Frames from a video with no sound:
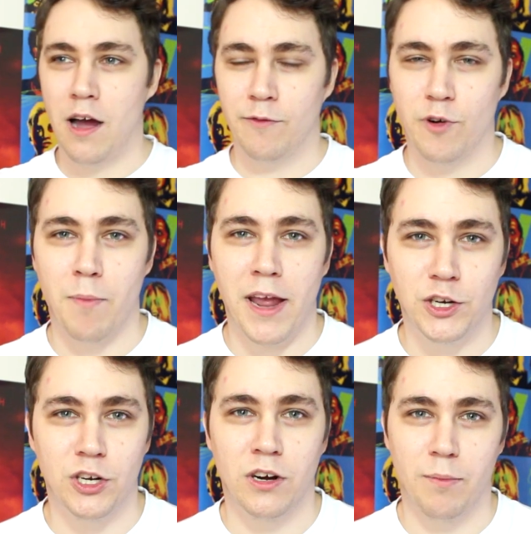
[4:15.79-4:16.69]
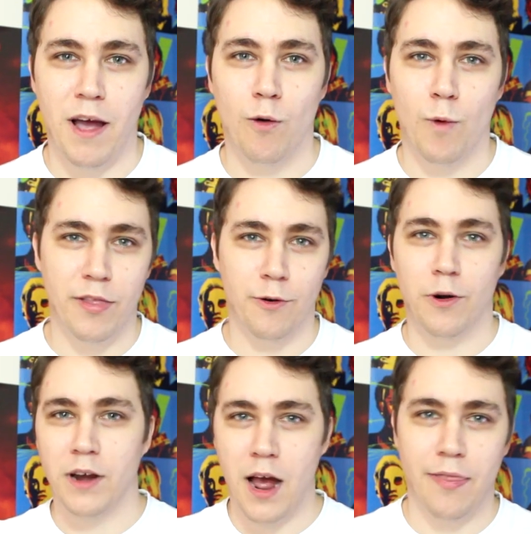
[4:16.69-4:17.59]
confirmation about whether
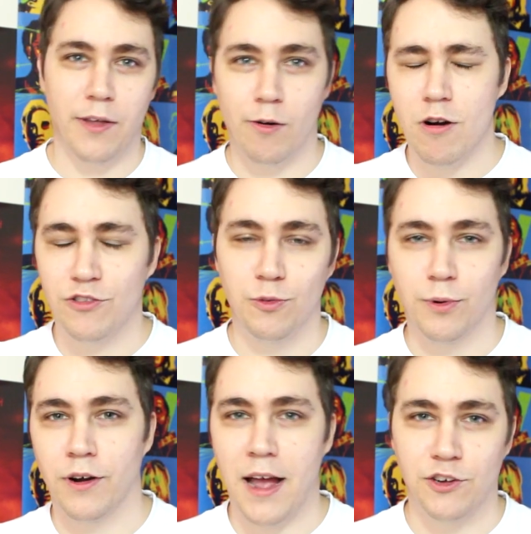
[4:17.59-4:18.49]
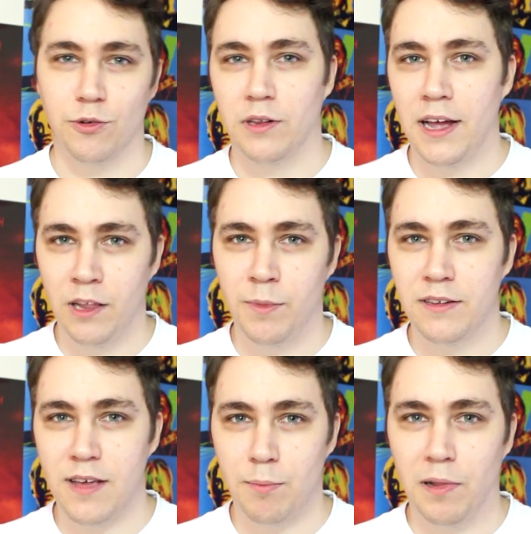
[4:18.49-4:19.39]
or not there are supernatural
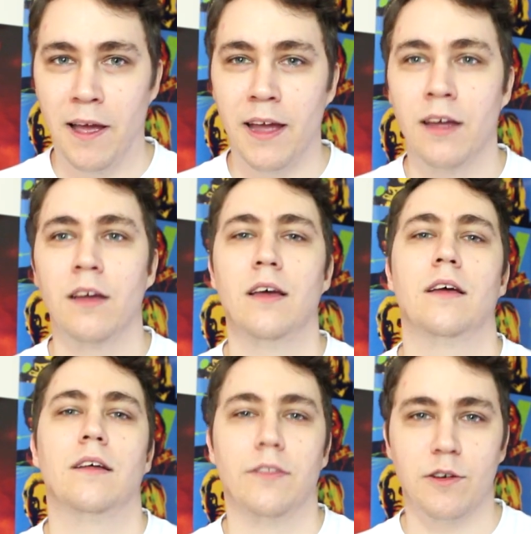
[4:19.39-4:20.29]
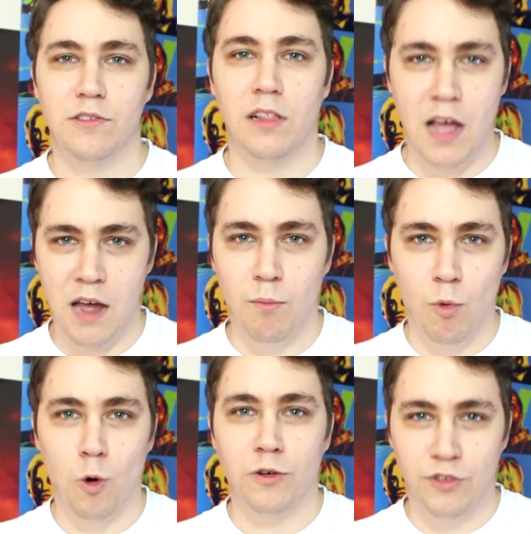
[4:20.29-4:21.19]
elements at play. There's a lot
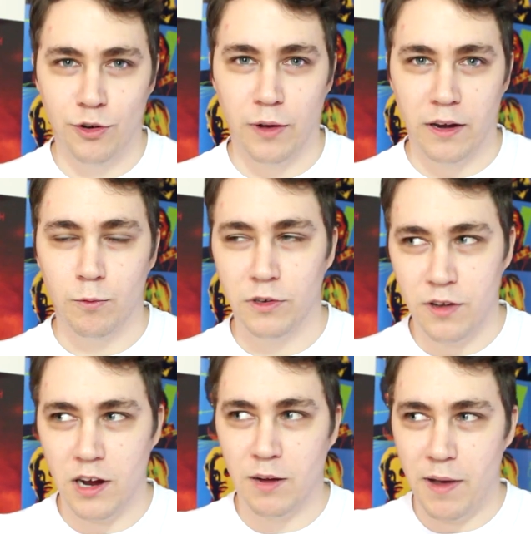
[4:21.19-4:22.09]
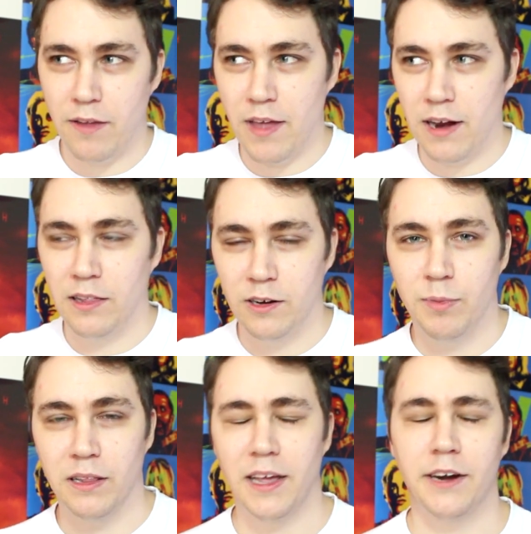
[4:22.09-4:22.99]
more to it. We'll talk about that a little
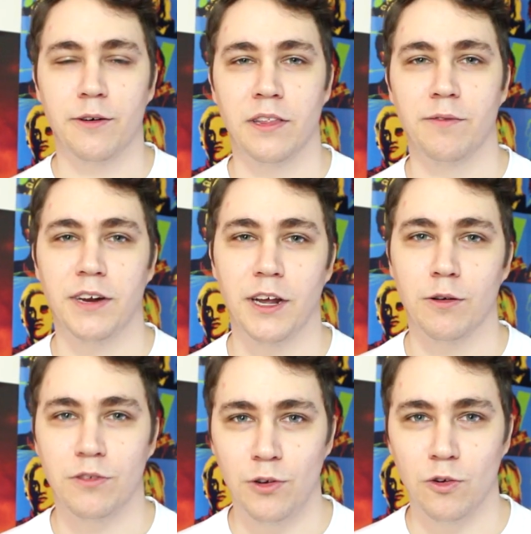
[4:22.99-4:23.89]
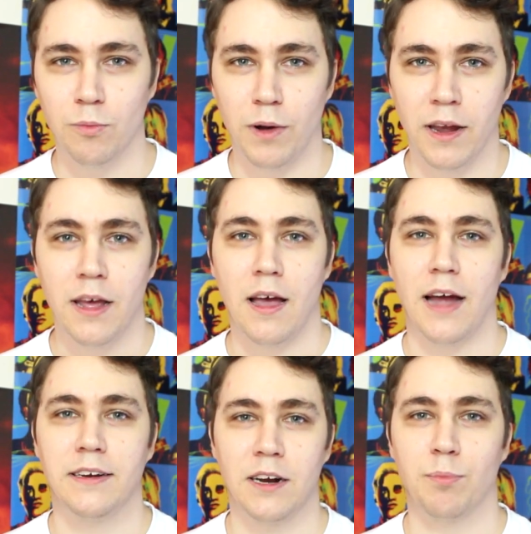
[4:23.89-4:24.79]
bit later in the video too, but
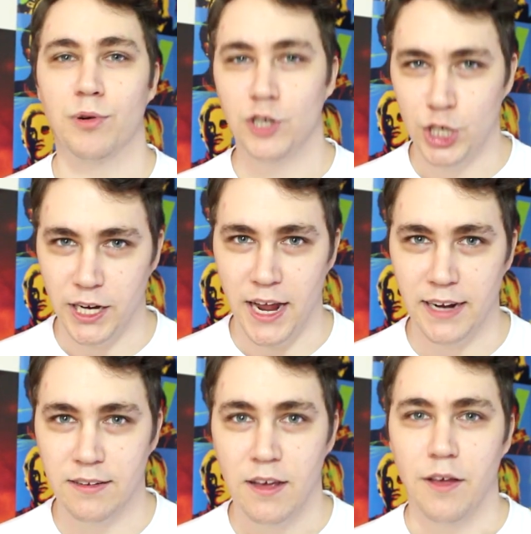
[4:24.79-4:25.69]
I did appreciate